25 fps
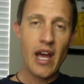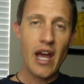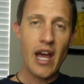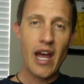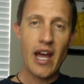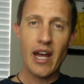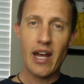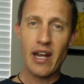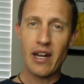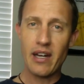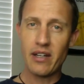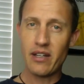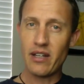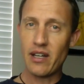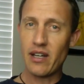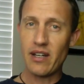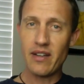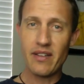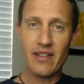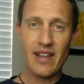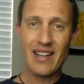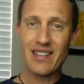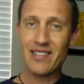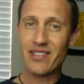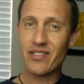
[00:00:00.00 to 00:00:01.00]
And
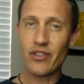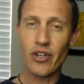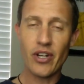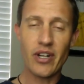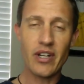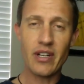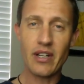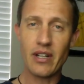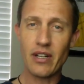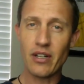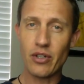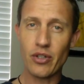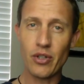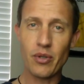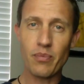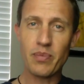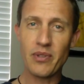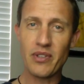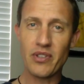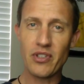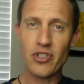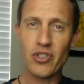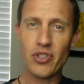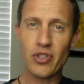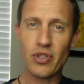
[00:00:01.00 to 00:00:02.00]
that's not a good
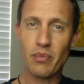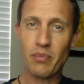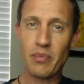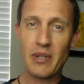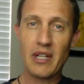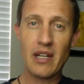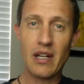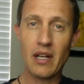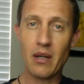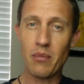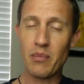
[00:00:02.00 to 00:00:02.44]
position to be in.